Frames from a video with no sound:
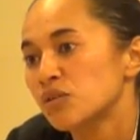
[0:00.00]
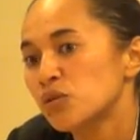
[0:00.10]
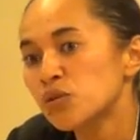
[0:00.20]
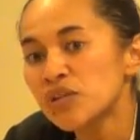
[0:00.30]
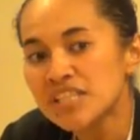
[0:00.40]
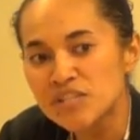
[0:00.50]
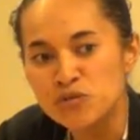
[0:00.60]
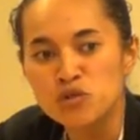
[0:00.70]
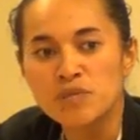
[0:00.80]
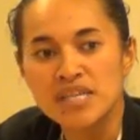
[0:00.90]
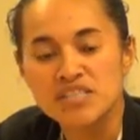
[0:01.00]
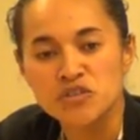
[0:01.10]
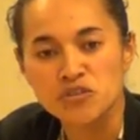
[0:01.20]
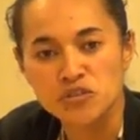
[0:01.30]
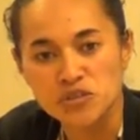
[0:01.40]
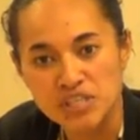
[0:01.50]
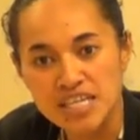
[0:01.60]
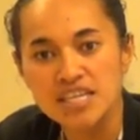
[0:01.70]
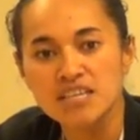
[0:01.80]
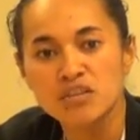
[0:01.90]
Who in this room has
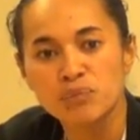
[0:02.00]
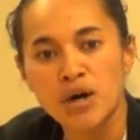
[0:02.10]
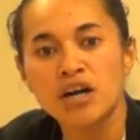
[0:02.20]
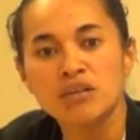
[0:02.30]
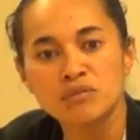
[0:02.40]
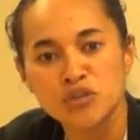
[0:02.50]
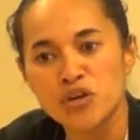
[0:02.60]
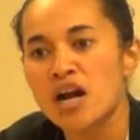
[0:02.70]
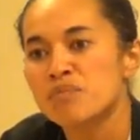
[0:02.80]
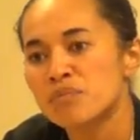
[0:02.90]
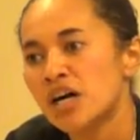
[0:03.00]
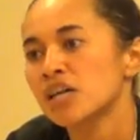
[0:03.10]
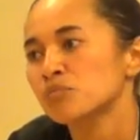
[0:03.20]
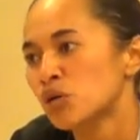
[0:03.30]
seen the bombs drop on